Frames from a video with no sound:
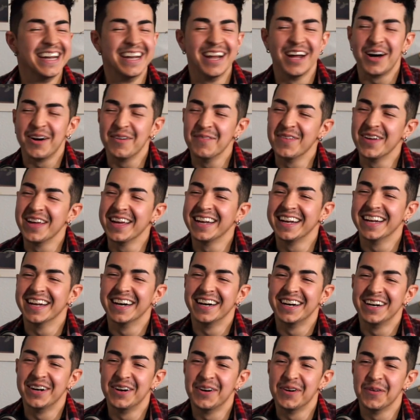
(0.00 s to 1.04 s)
no man,
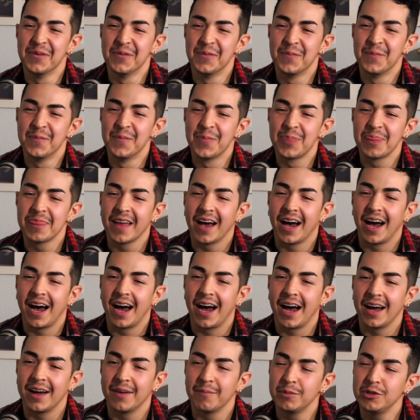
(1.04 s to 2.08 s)
um, uh,
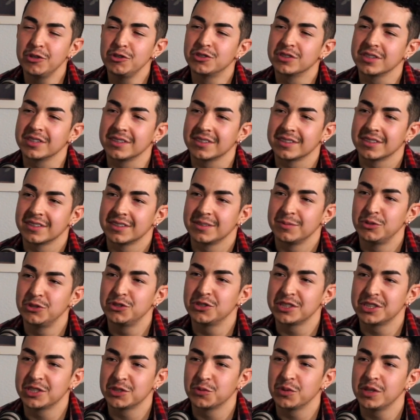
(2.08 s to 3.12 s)
music.
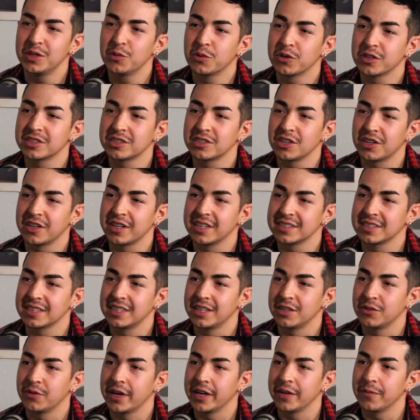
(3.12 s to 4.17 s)
Music is really where it started as a
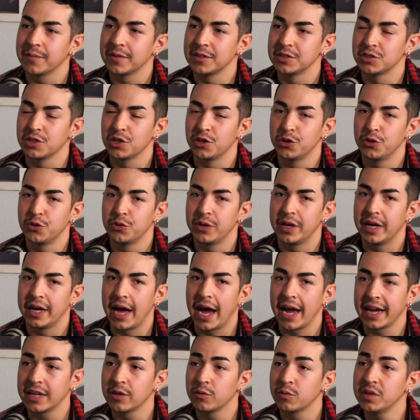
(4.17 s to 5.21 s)
kid, right? So
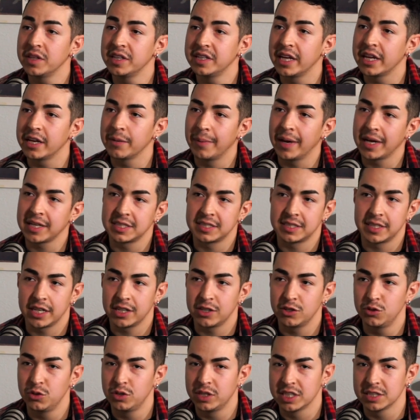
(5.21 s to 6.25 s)
I could really date it back to
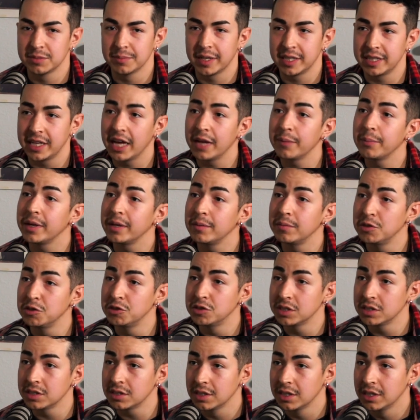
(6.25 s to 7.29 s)
Sagu because my dad made
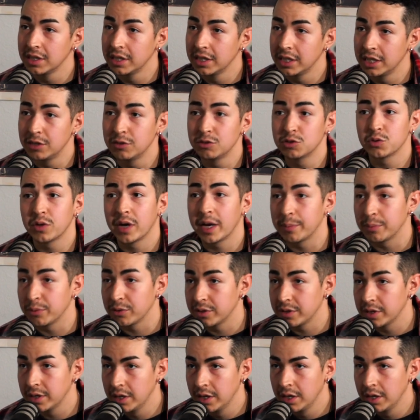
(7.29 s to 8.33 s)
music. He was a rapper,